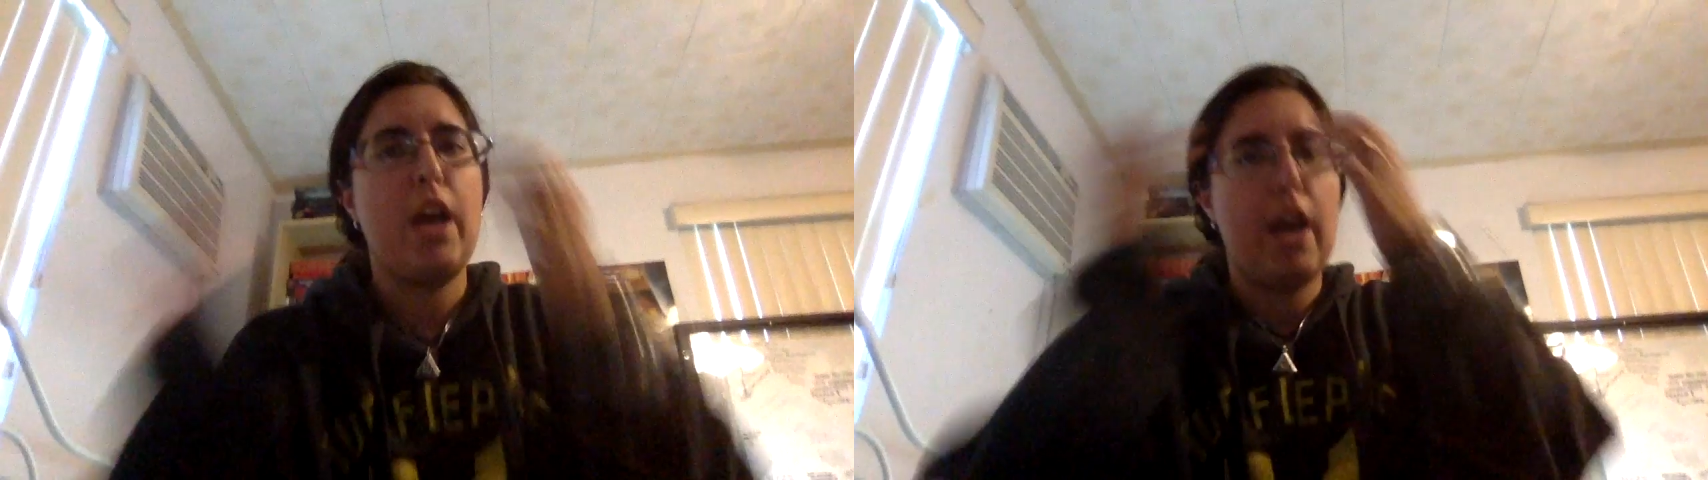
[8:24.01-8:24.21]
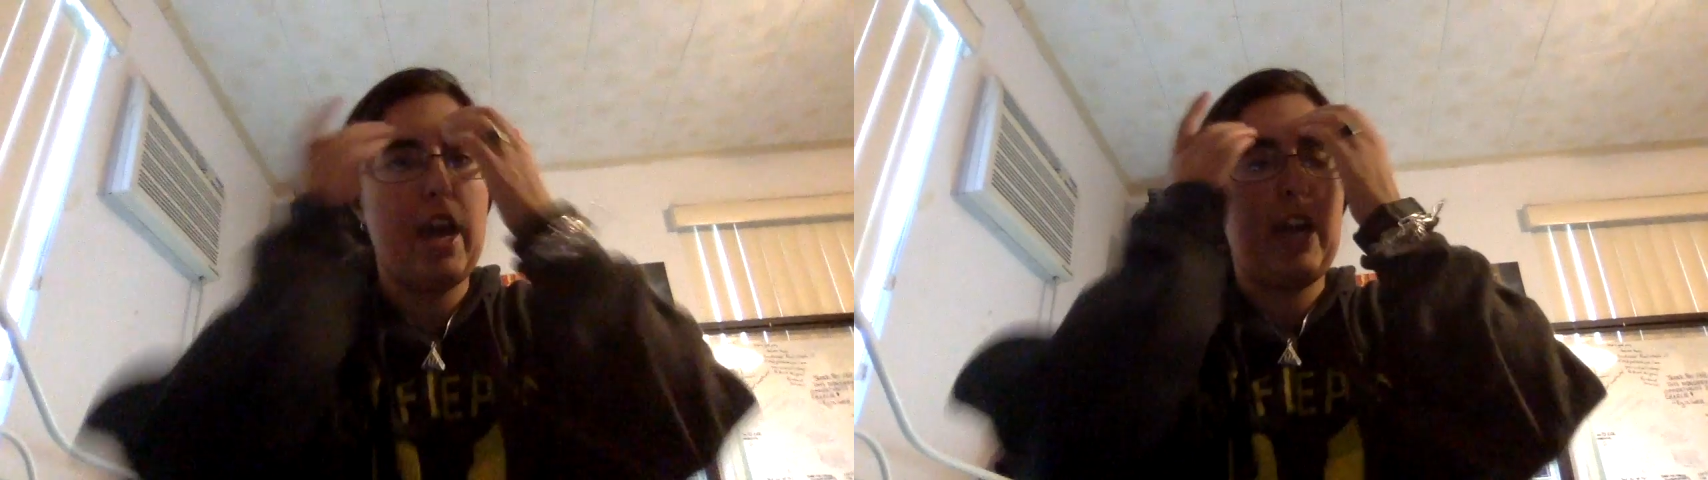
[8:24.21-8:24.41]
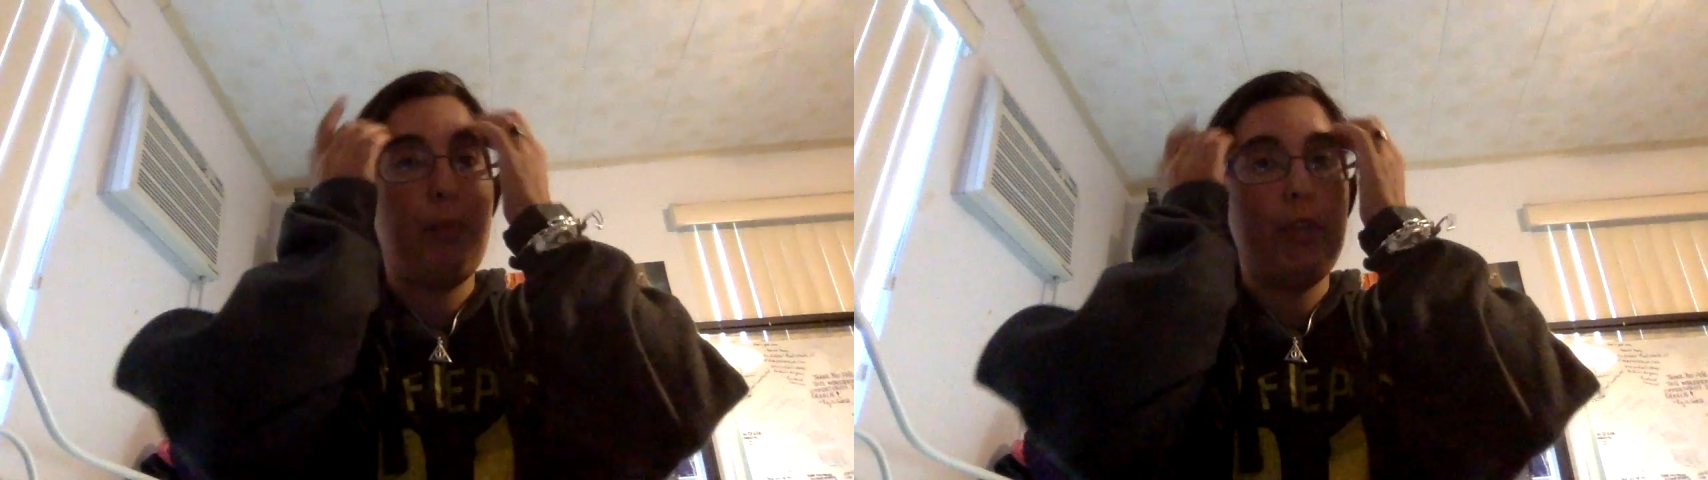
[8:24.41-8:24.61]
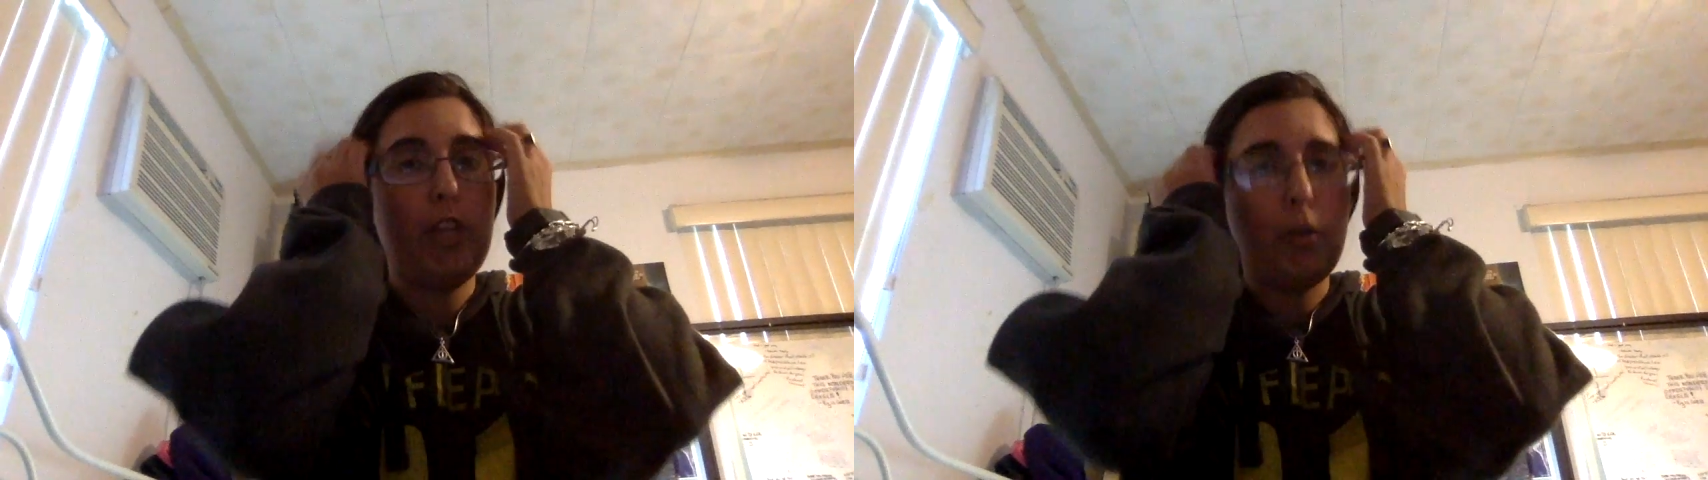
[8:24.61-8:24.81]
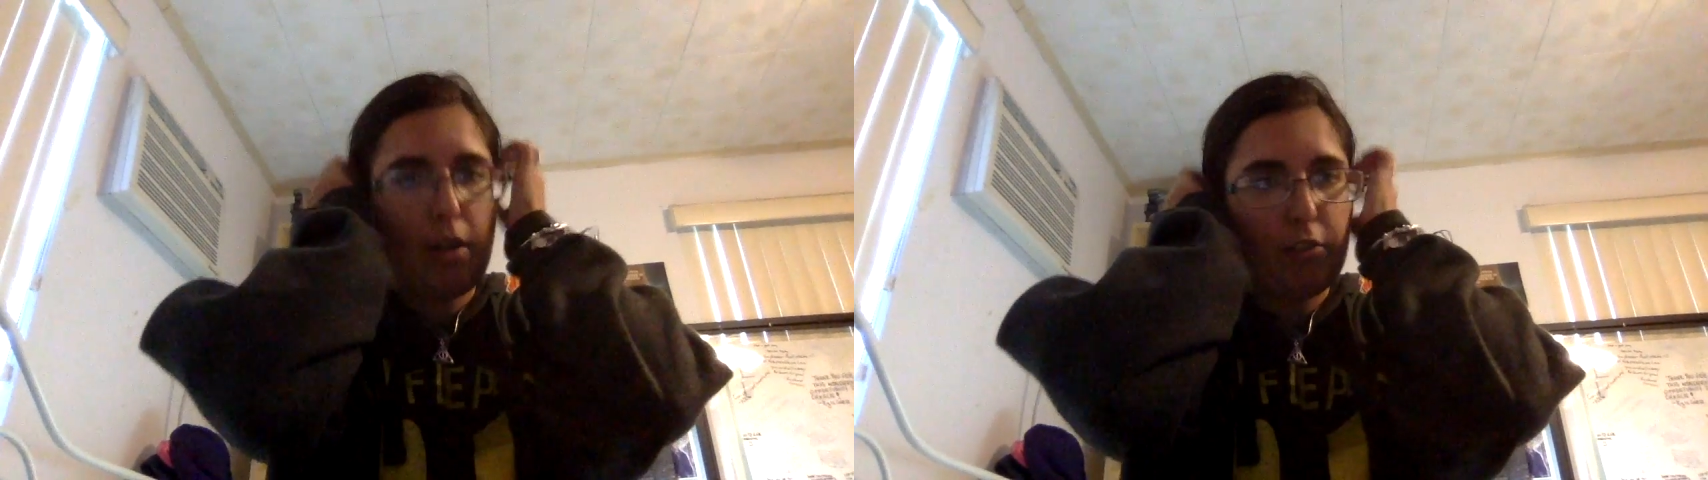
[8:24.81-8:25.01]
And I really
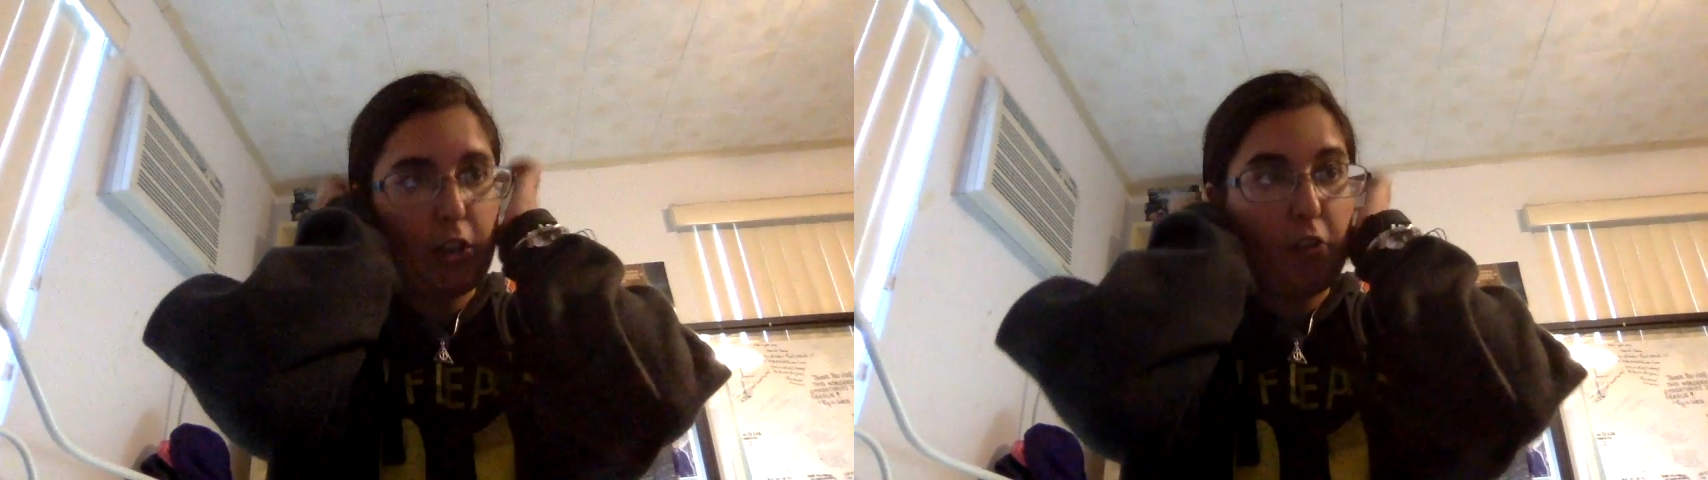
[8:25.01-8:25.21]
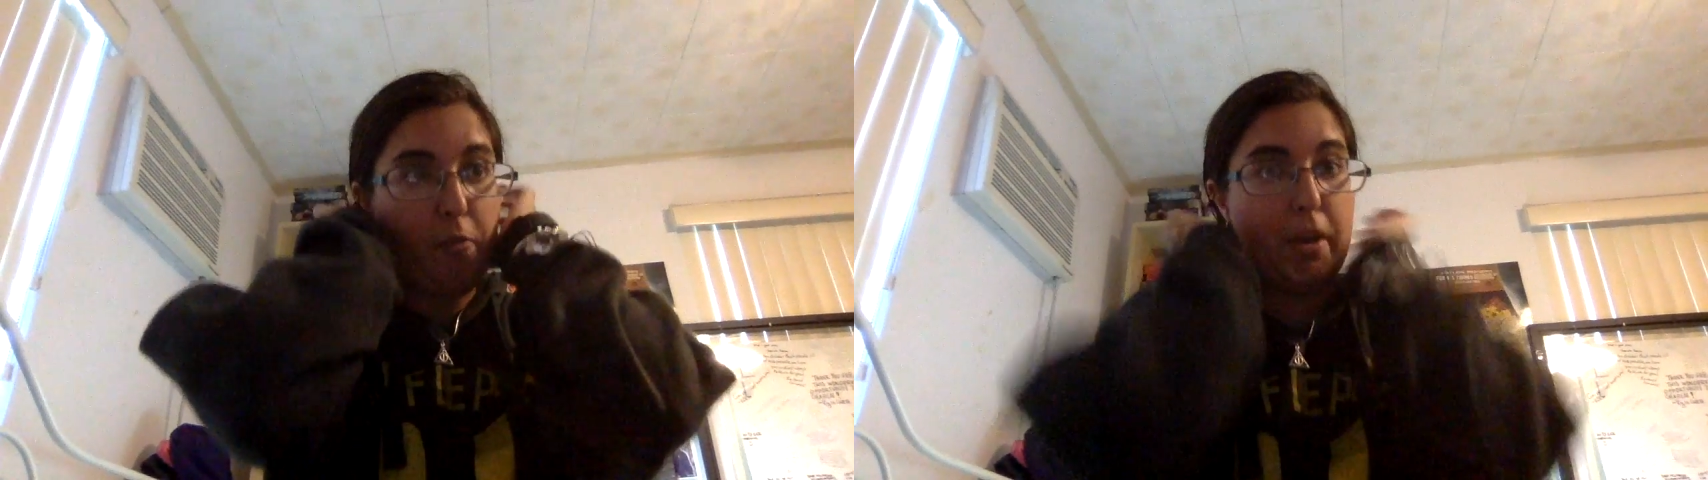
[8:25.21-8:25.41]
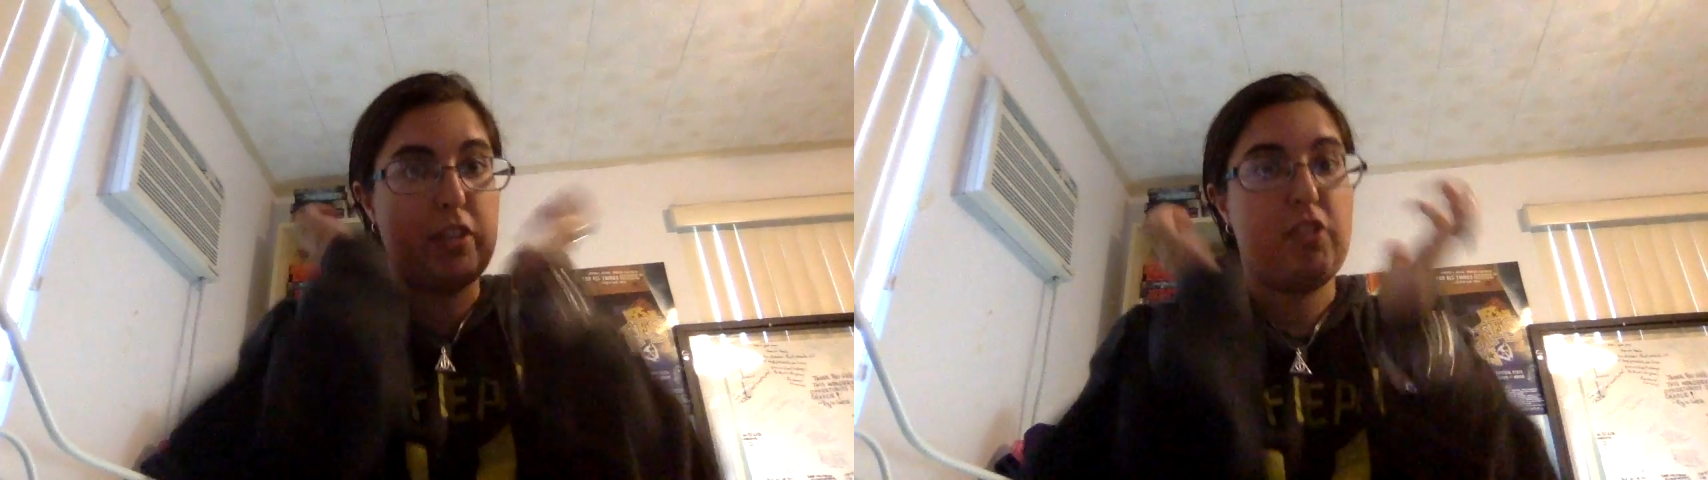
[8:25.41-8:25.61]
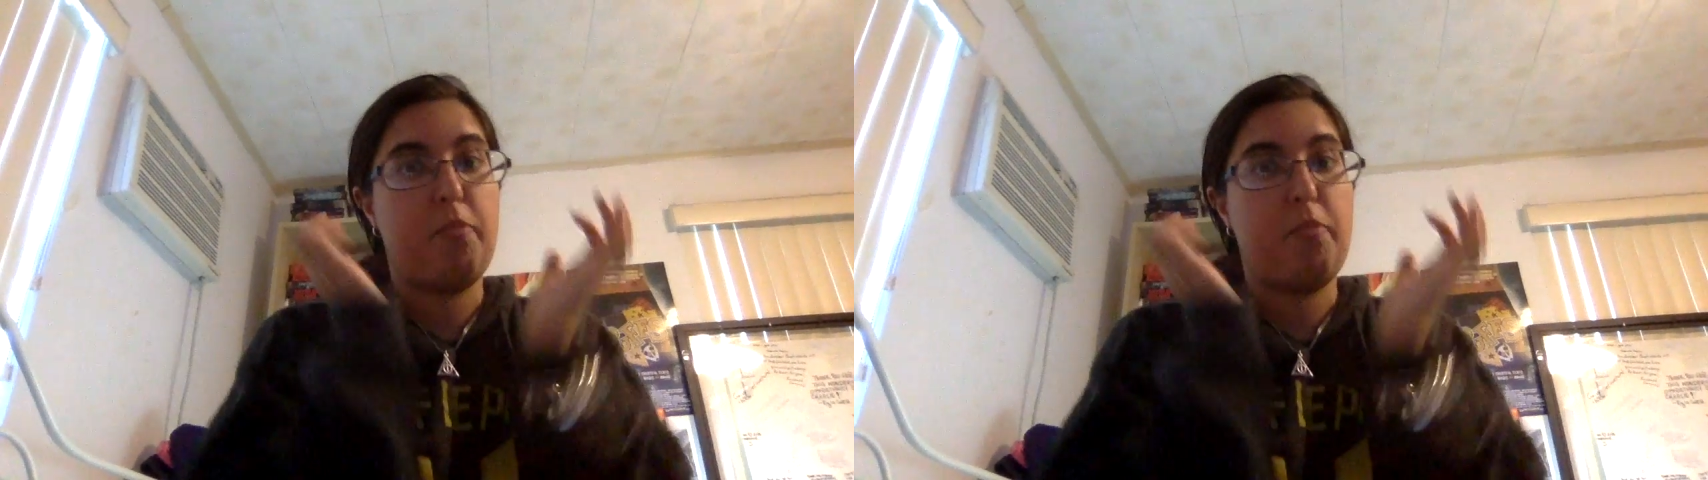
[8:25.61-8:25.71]
don't have a lot of massive